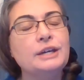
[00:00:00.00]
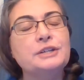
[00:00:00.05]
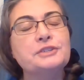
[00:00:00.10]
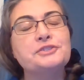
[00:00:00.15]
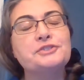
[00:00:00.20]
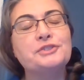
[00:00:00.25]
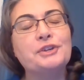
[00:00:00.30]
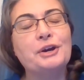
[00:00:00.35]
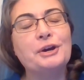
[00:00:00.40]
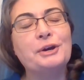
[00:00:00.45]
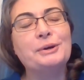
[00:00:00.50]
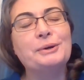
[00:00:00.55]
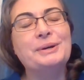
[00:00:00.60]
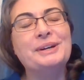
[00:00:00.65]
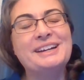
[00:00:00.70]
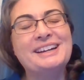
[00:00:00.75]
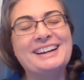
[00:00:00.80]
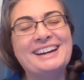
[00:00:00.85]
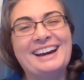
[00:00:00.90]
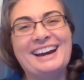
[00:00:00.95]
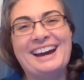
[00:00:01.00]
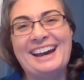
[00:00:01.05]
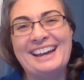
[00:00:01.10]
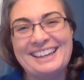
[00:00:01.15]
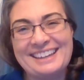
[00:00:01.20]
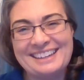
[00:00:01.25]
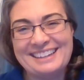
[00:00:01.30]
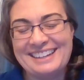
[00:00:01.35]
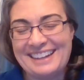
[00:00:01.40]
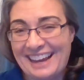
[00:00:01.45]
So I
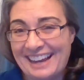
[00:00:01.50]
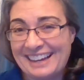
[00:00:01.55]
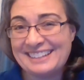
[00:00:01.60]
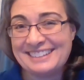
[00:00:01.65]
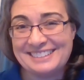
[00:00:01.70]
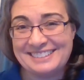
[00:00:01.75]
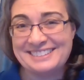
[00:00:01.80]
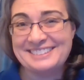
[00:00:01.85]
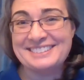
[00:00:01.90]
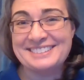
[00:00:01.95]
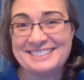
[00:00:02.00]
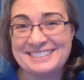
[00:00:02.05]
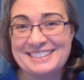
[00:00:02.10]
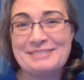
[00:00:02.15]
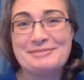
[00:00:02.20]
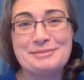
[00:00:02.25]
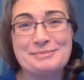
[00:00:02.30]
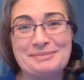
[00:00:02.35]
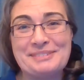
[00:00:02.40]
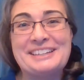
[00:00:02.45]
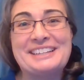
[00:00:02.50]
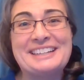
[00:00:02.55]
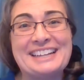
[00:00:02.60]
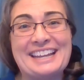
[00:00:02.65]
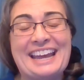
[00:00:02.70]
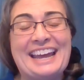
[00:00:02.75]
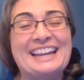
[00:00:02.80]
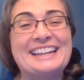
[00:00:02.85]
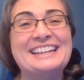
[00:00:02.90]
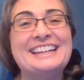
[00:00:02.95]
connected to the seventh plane
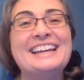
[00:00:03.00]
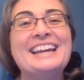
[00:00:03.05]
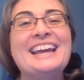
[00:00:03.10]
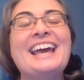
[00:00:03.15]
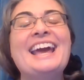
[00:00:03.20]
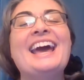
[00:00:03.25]
again